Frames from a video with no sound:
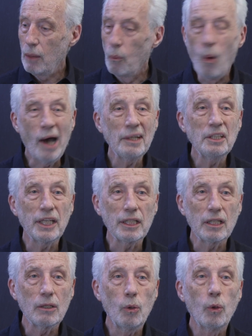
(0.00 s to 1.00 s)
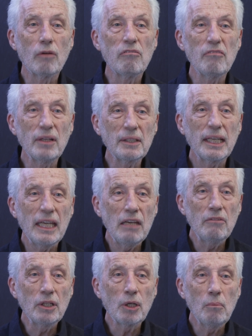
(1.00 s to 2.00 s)
wanting or feeling
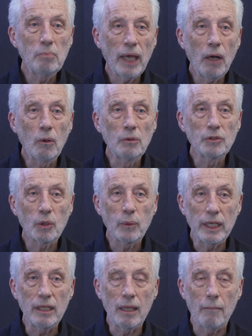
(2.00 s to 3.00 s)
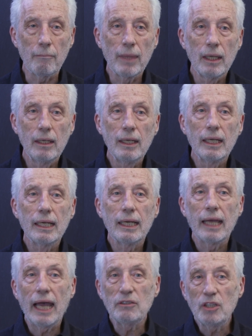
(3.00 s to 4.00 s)
even compelled to read them.
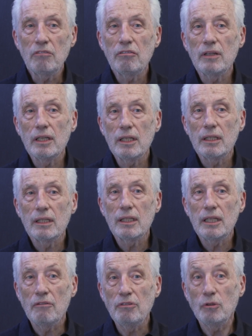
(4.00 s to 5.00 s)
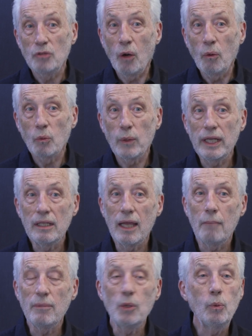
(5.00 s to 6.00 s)
As if you don't read
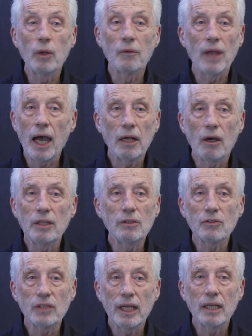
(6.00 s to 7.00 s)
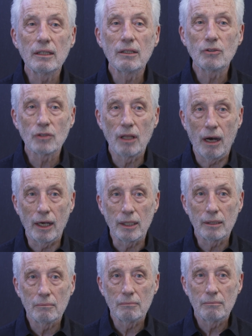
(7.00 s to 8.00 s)
them, you will not understand the slide.
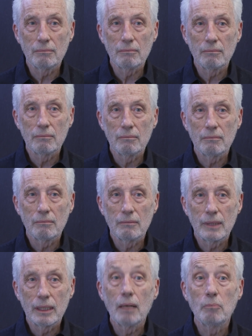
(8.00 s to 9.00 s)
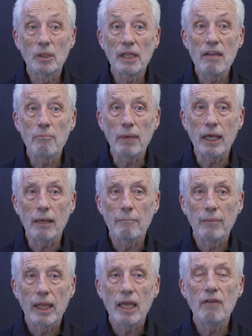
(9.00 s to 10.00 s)
Believe me,
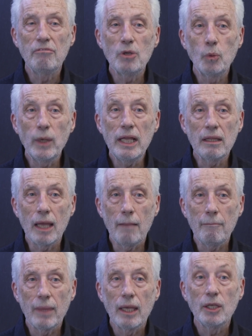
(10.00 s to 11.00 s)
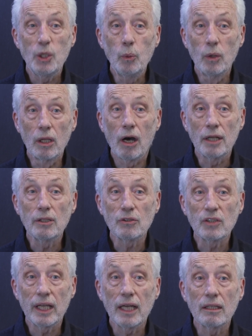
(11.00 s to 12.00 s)
if you read them, you will
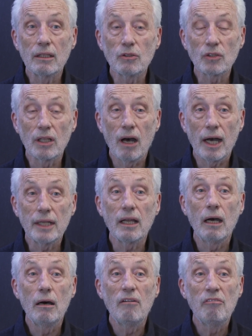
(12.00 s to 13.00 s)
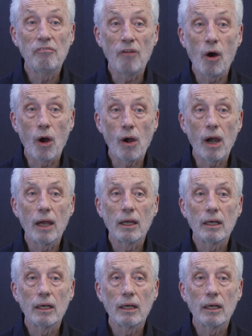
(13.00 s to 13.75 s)
understand the slide far